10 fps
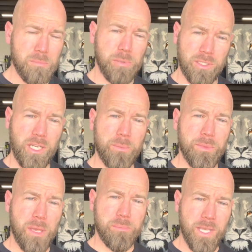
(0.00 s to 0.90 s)
building up
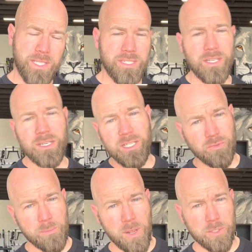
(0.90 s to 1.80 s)
that base, than it is
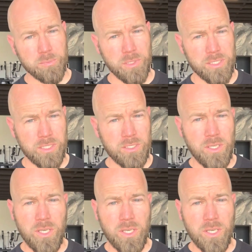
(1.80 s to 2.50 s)
from mouth breathing.